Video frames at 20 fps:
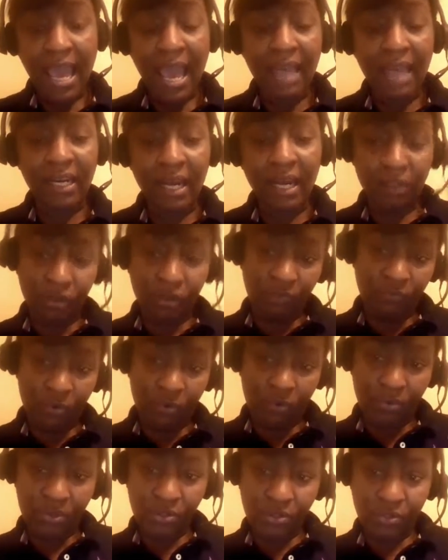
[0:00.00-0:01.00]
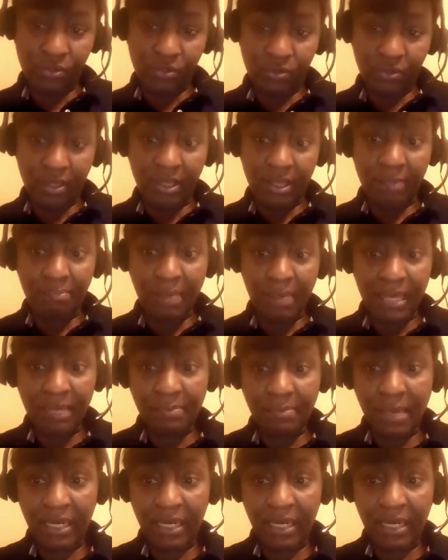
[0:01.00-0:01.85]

And I look forward to the many,